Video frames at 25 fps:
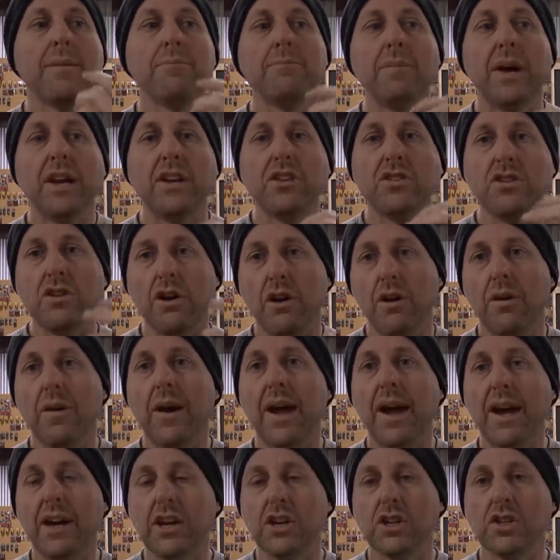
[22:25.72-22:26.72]
but know
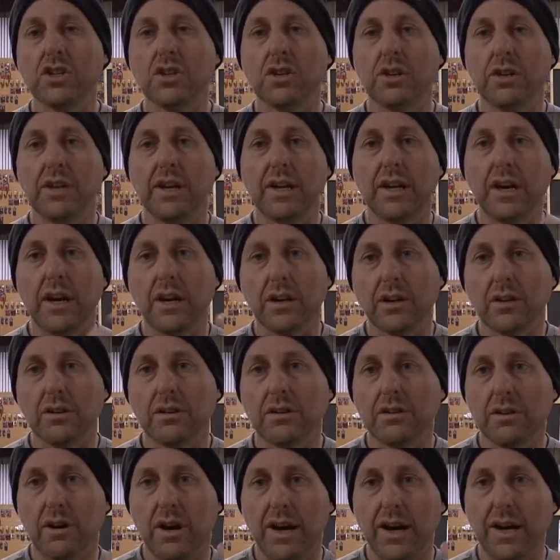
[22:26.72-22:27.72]
how you're shooting
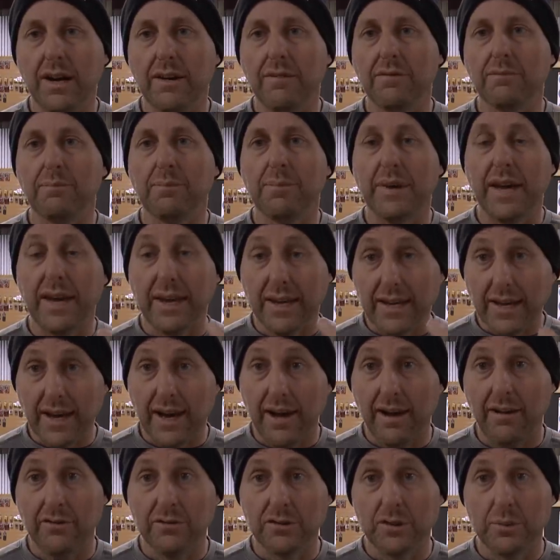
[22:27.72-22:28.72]
and kind of be
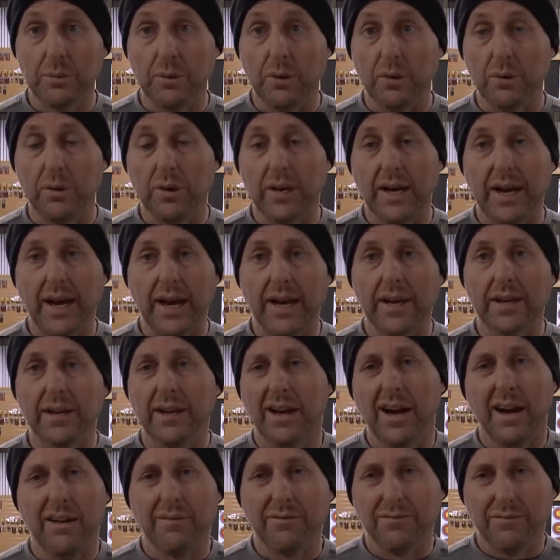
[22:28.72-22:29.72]
comfortable. Like
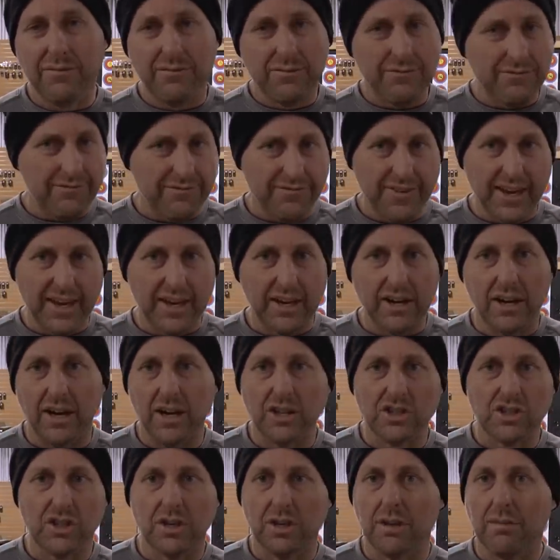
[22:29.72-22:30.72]
I figured
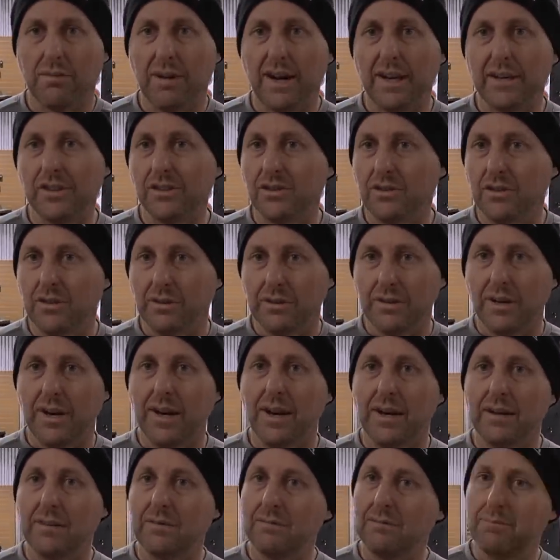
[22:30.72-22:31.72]
I'd shoot around between
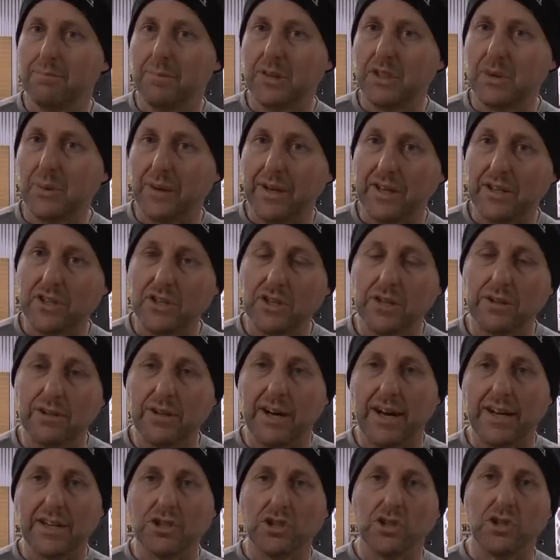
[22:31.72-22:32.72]
a
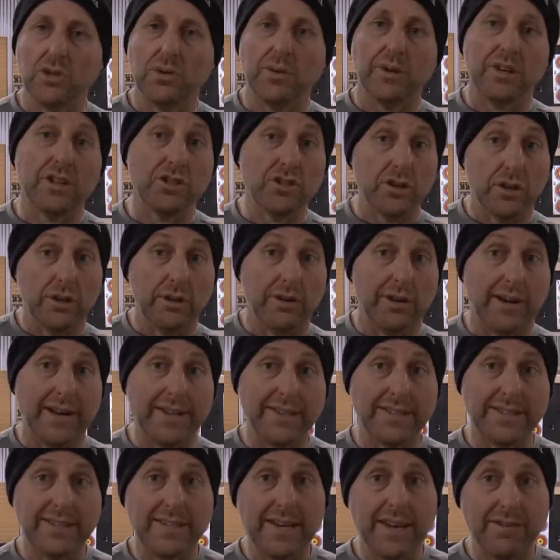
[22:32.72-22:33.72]
292 and a
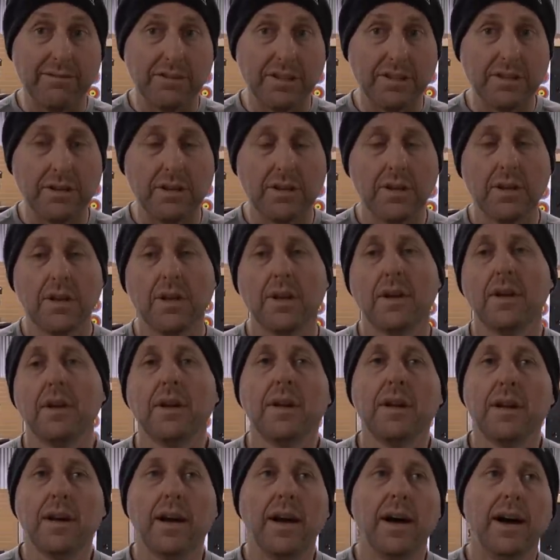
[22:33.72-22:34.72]

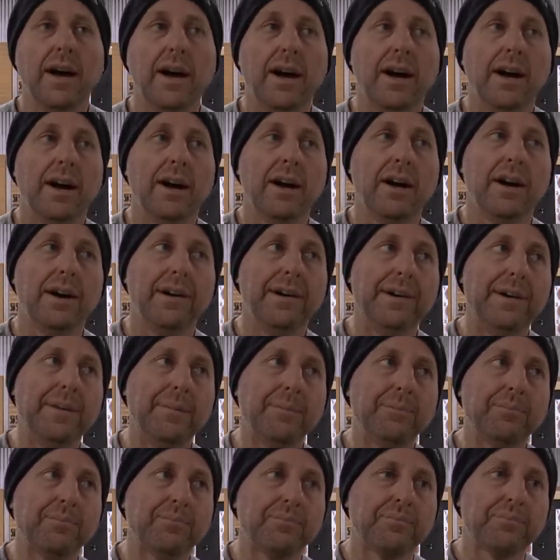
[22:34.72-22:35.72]

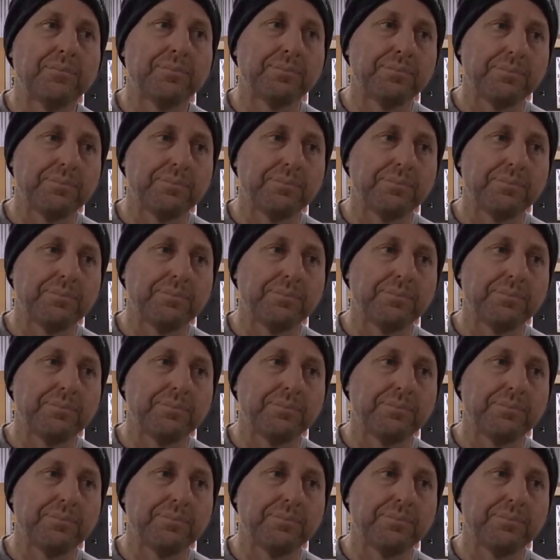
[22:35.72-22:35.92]
297.